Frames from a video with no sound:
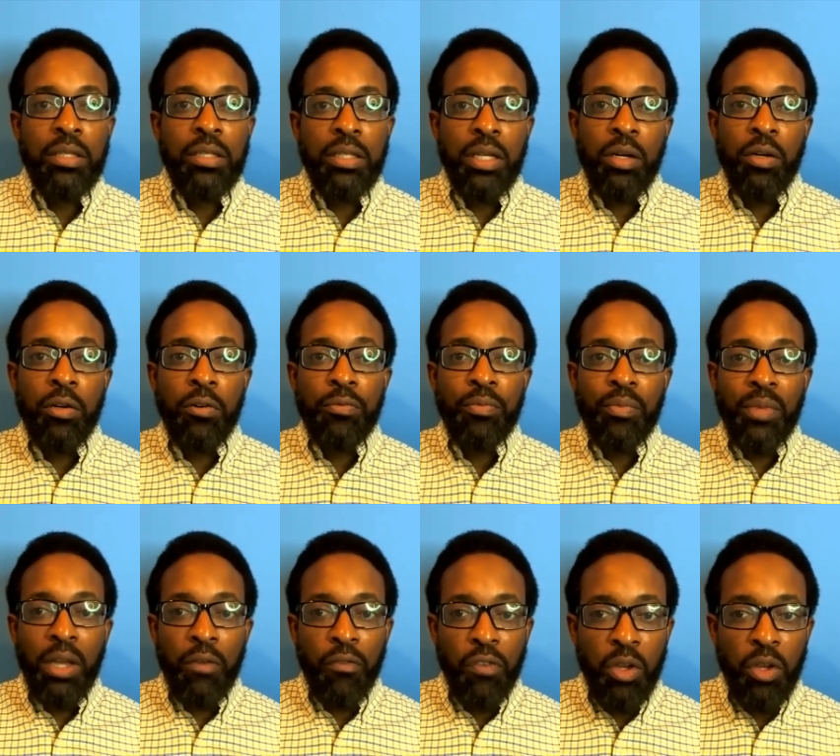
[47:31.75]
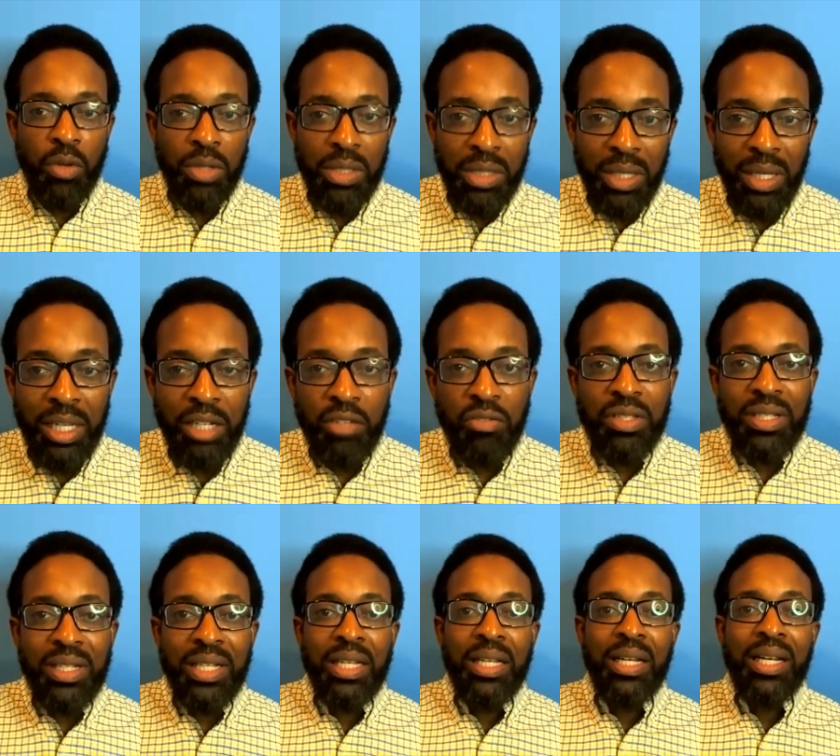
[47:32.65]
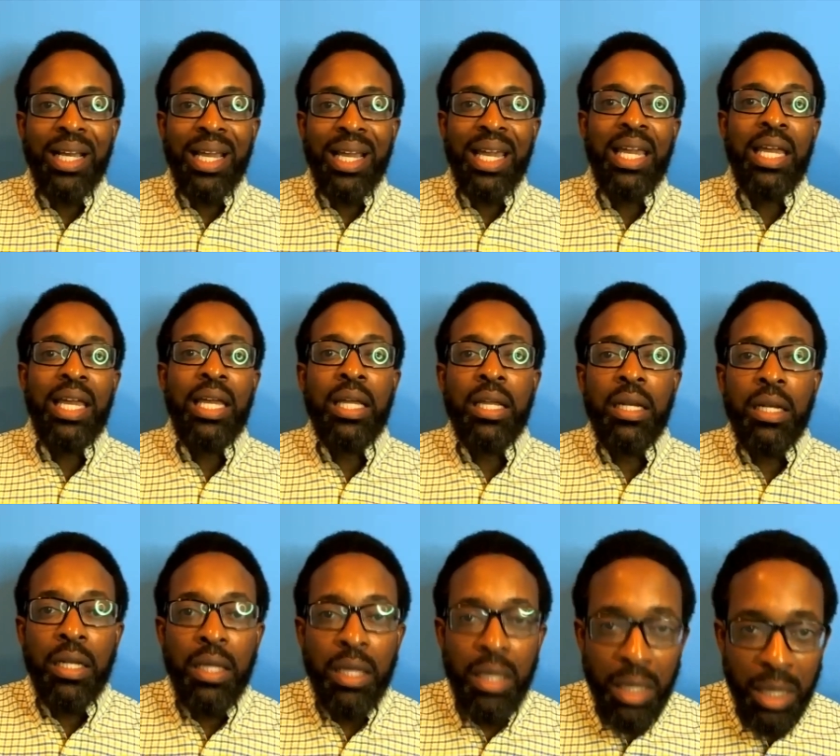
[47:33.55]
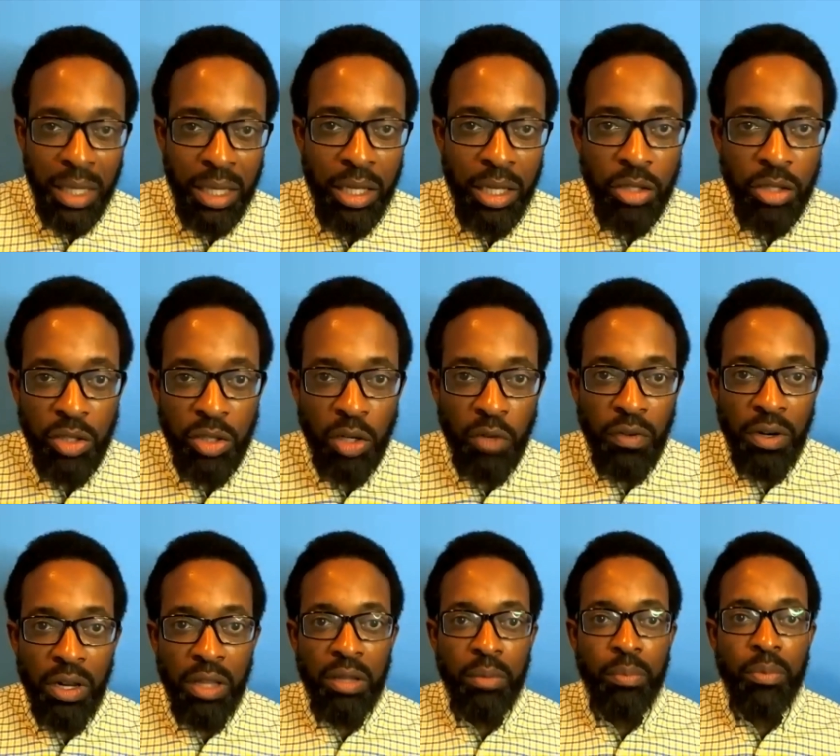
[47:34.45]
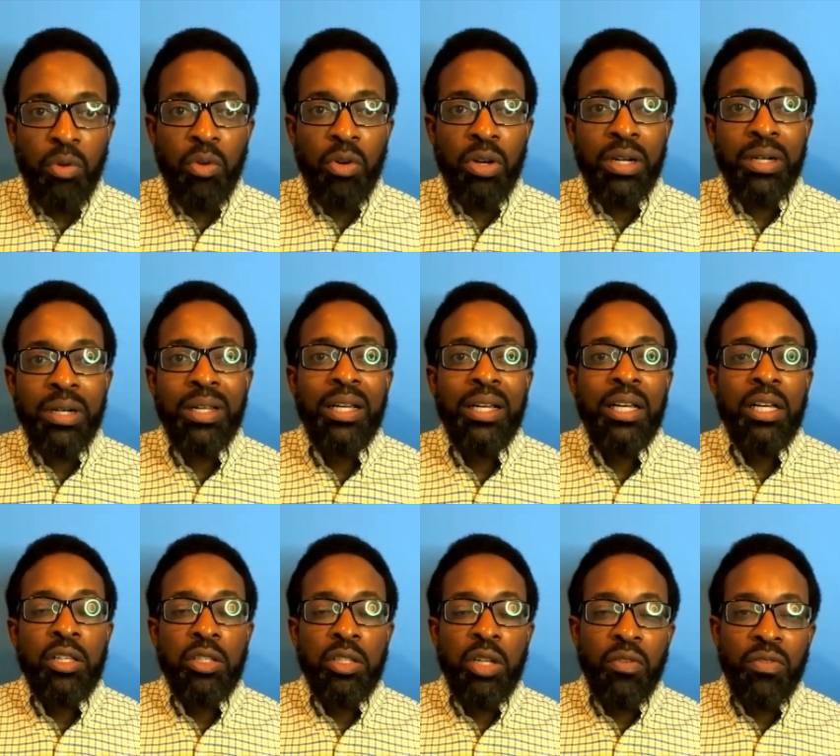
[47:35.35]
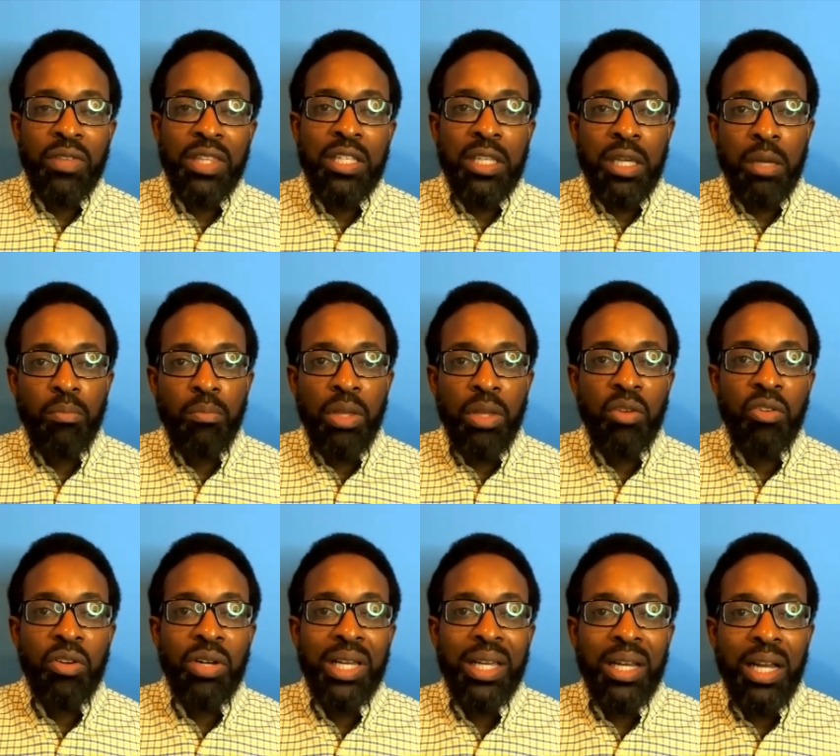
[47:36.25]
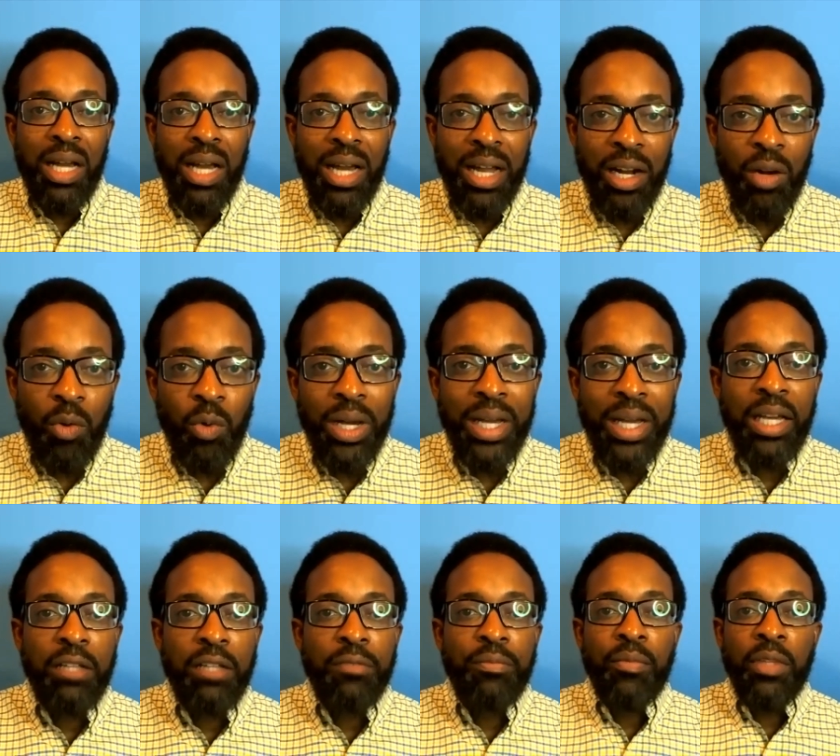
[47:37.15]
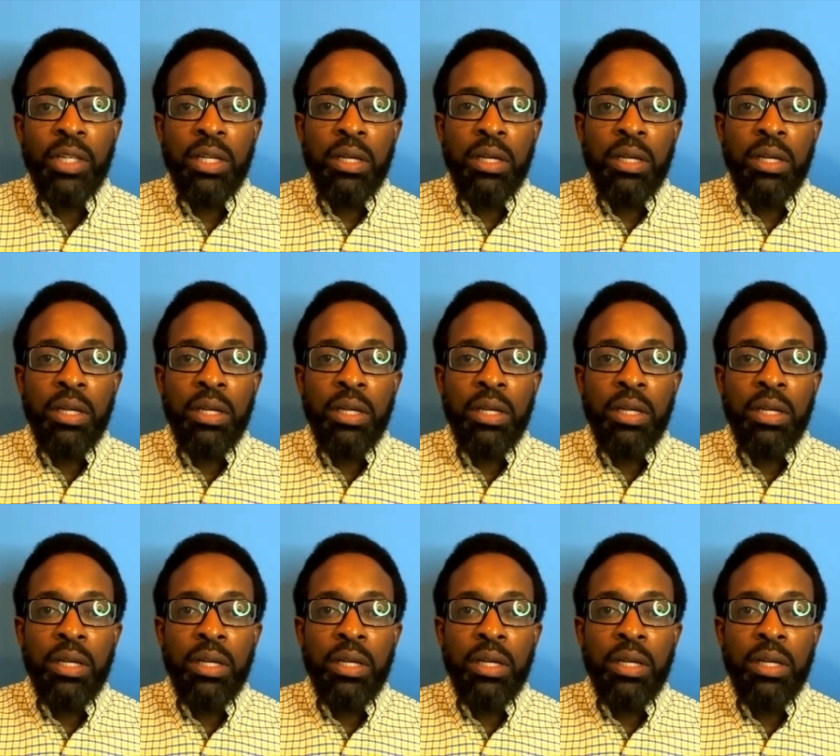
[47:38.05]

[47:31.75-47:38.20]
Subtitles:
So if you're still interested in serving on the board, serving this community in a higher way,